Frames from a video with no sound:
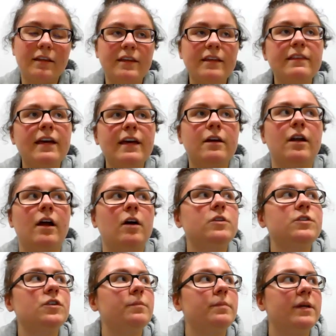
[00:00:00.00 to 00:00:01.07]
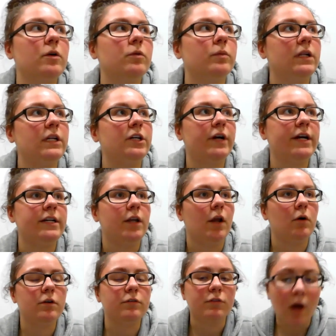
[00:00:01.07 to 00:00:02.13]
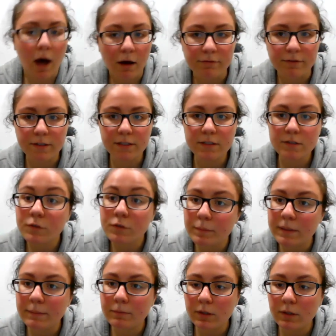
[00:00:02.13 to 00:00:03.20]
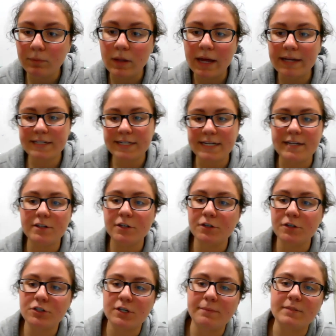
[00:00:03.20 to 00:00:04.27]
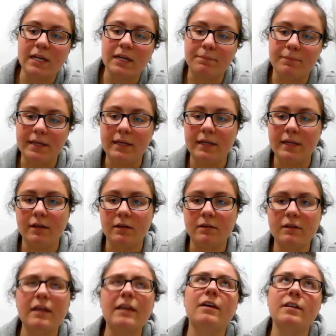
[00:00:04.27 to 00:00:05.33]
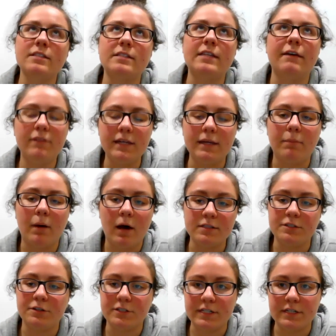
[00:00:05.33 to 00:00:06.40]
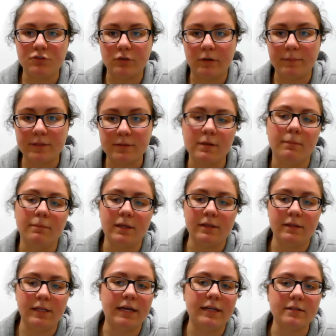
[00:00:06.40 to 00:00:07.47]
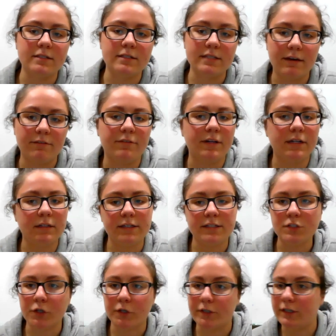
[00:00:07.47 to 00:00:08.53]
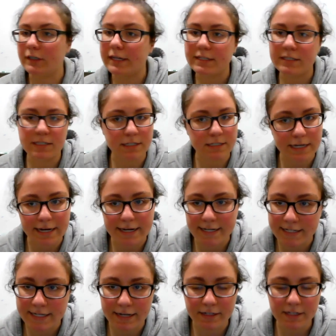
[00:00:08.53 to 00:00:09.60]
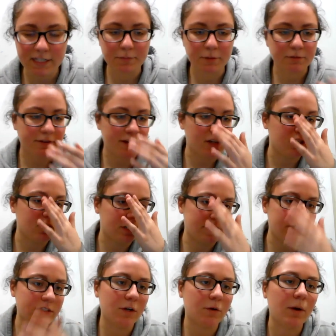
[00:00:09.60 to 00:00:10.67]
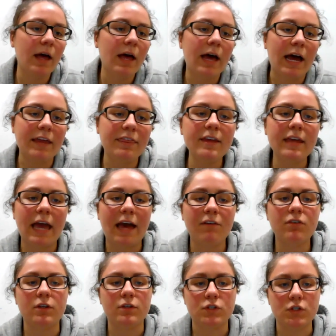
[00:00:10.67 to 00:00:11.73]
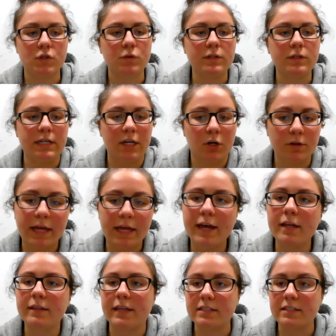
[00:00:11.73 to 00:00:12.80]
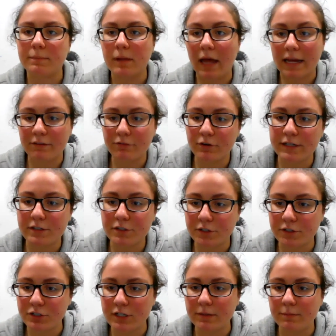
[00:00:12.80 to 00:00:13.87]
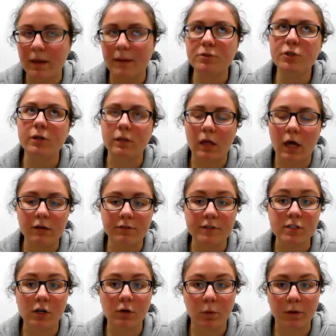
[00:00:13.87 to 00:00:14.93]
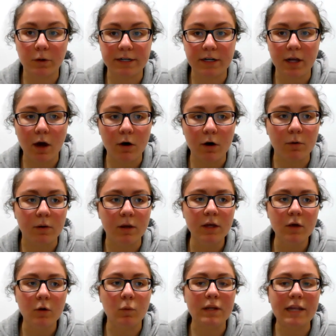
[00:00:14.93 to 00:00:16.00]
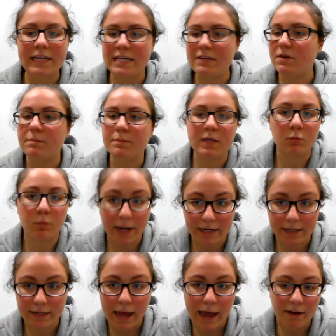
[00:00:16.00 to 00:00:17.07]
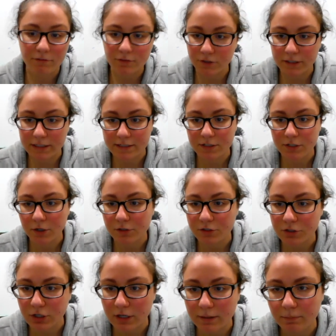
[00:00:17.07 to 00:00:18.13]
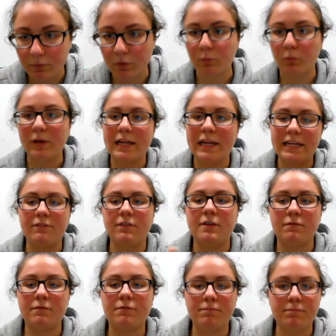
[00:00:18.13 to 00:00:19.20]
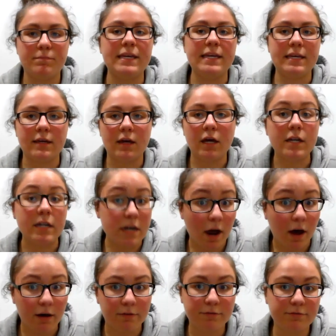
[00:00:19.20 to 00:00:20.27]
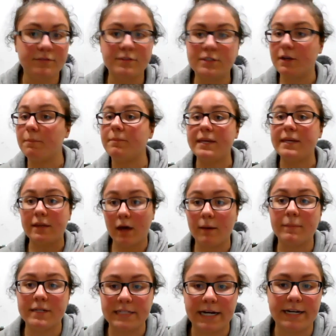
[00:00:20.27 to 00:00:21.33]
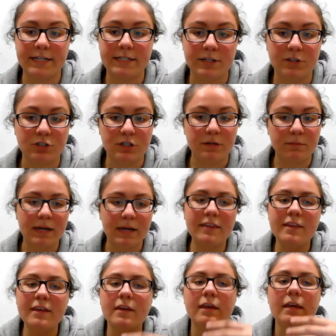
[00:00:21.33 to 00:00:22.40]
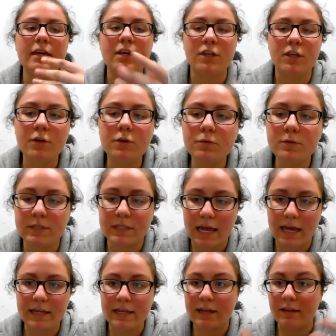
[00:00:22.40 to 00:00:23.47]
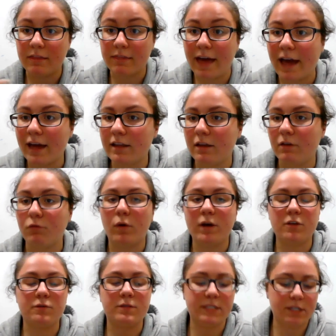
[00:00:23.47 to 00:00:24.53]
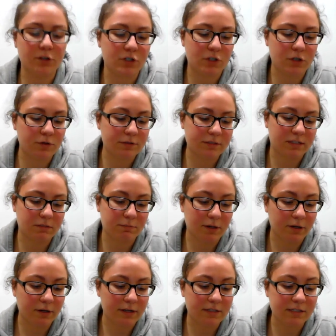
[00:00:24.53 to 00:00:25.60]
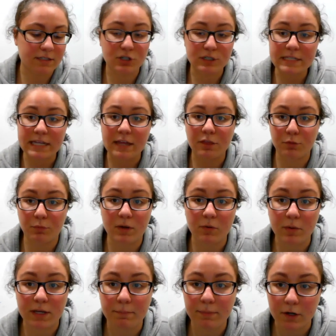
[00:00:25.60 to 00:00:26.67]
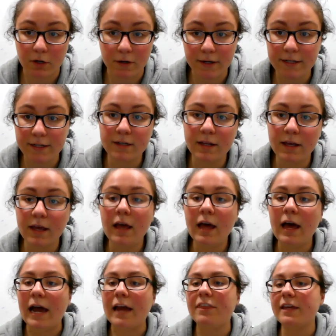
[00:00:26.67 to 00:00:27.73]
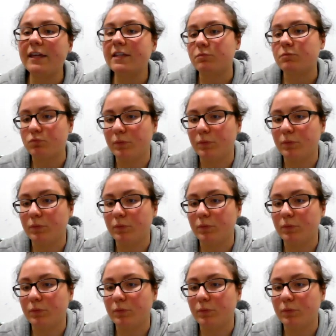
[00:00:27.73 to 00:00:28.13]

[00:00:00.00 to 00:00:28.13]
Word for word: I think that could also be a really great note of confidence for people applying to internships, like being because definitely imposter syndrome is something that definitely circulates in the dietetics profession. And so I think having a student hear that that's applying for an internship, I'm sure a lot of us are worried, oh, will I even be ready after an internship or will I even be enough to become a dietitian? But I think you saying that of what you see your students experience in just that three week period, I think it